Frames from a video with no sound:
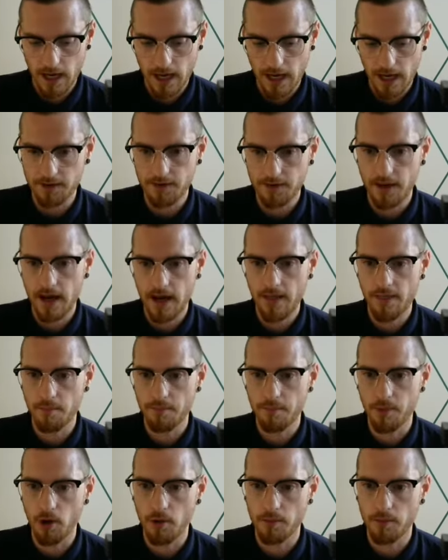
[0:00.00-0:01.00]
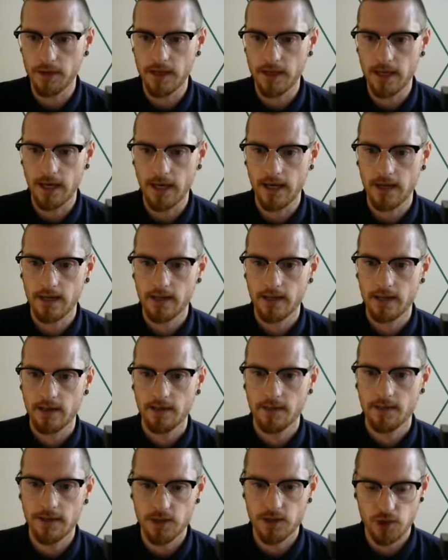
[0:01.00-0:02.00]
And at the bottom here,
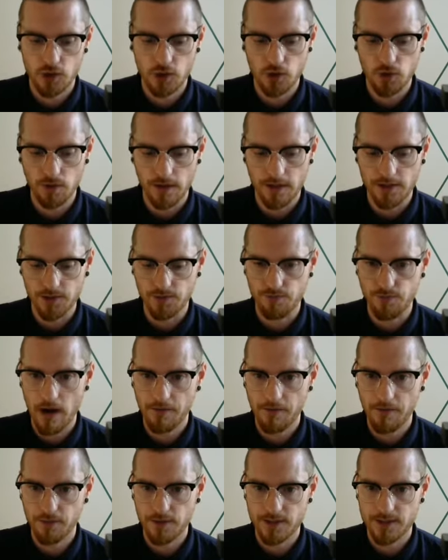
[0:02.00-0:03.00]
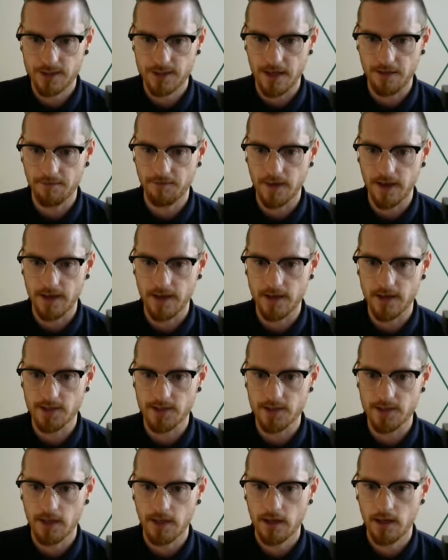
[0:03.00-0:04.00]
this student has referenced their
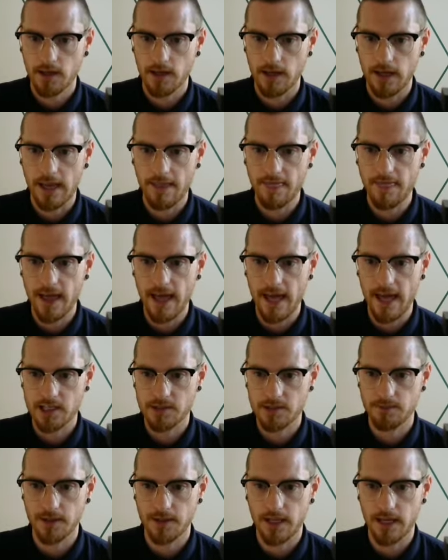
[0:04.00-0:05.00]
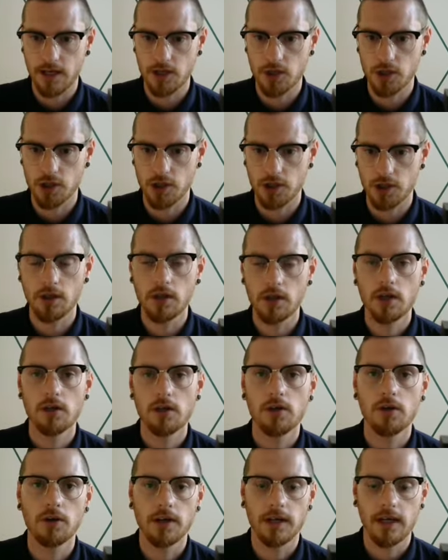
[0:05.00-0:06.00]
figures in their explanation,
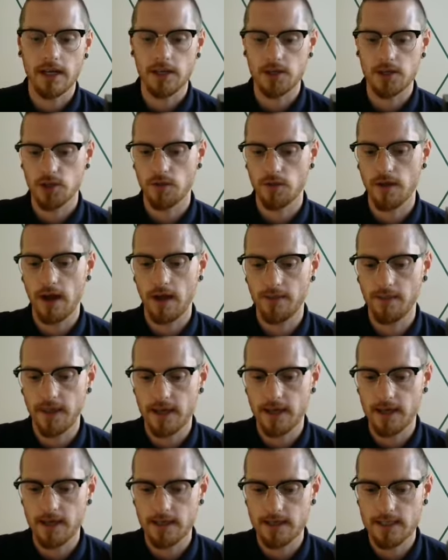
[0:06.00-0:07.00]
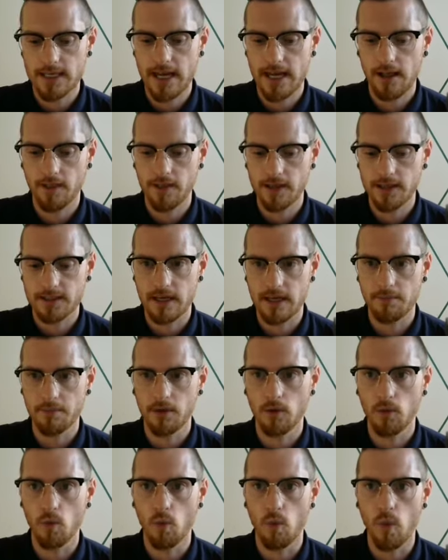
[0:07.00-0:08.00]
okay, so that they can tell the
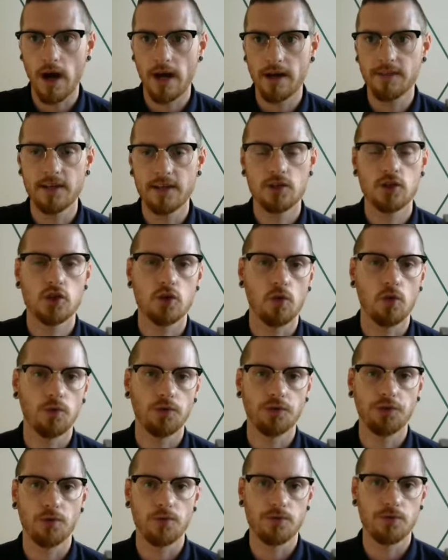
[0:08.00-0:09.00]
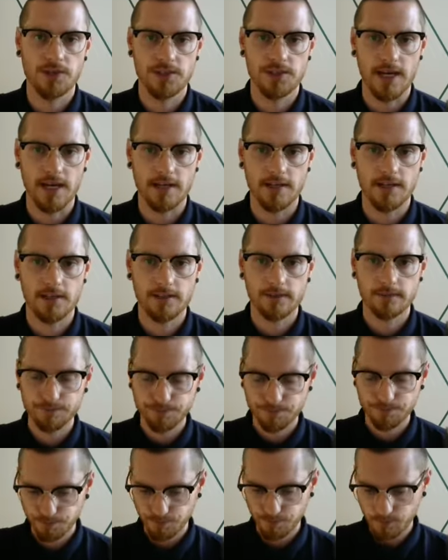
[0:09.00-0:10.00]
examiner why they chose those sites.
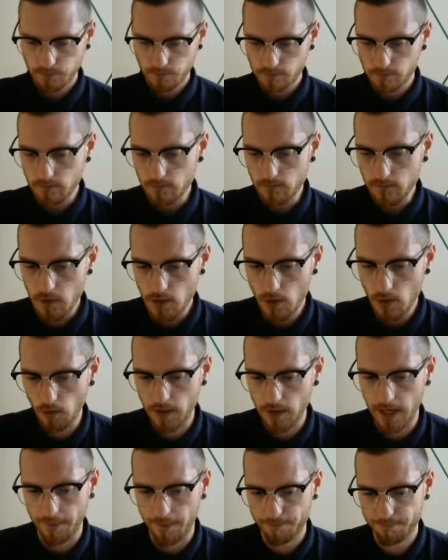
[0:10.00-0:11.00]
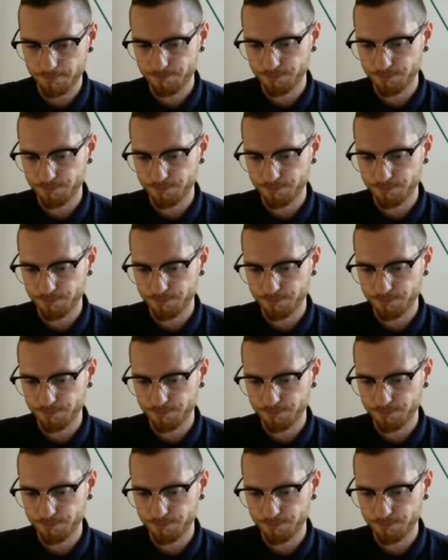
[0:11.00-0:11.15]
Okay.